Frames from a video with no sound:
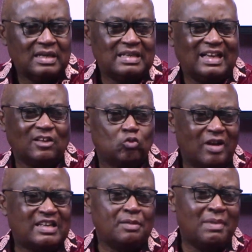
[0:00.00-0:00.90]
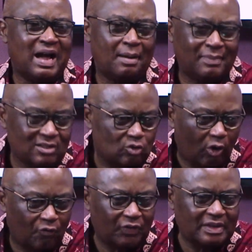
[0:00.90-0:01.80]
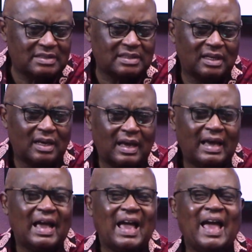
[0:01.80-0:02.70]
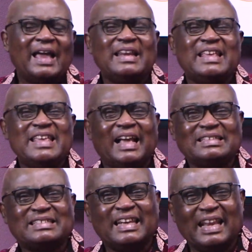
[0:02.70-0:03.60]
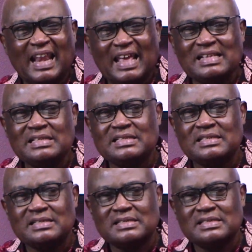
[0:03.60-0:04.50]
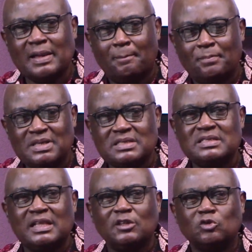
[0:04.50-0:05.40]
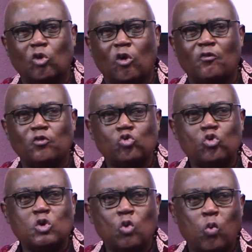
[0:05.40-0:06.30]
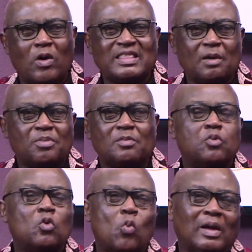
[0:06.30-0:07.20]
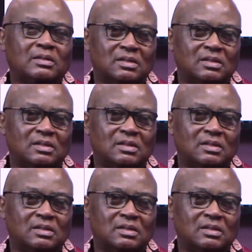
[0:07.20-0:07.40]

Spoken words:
He has worked in Mahama's office, and he has learned the business of doing what the people want.